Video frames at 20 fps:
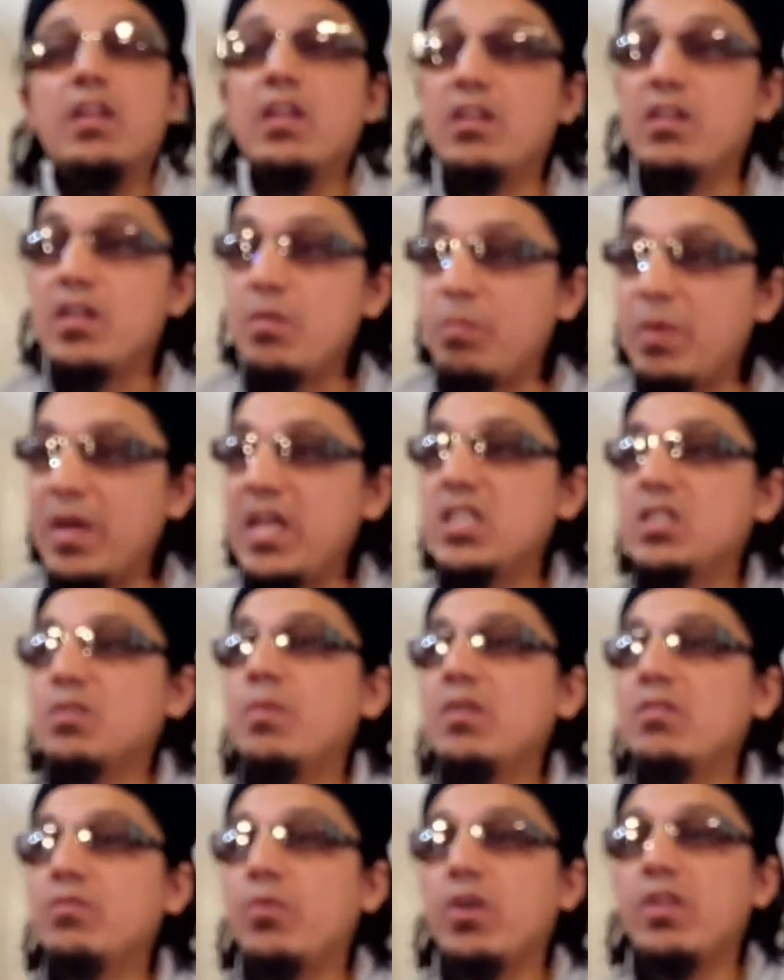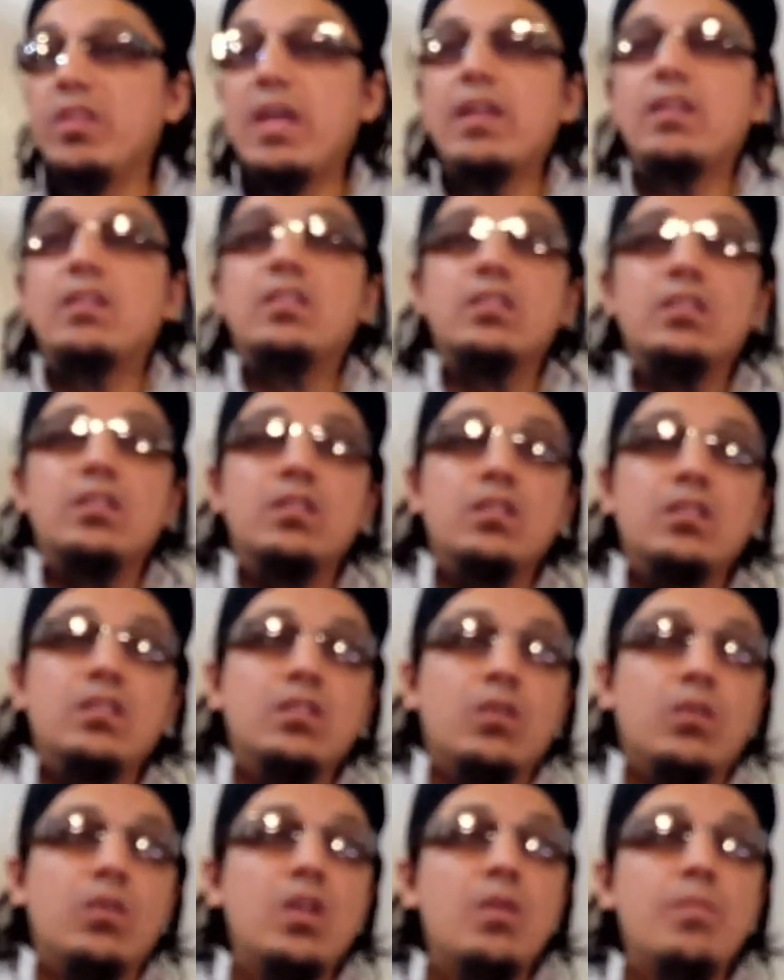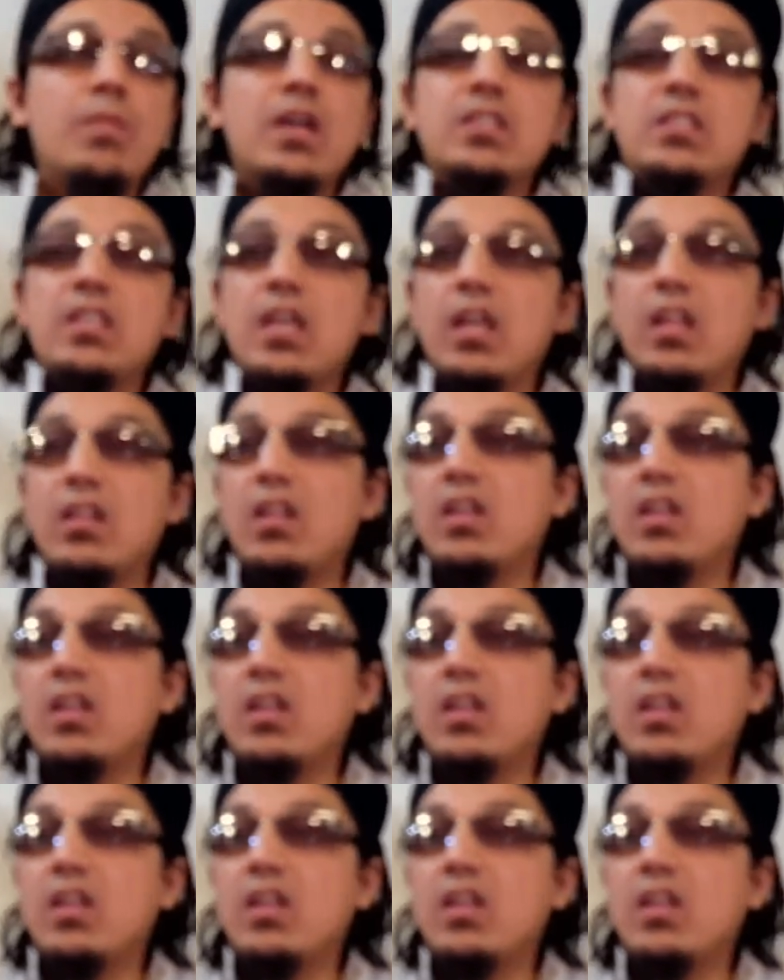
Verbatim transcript: In replacement for that, ulama say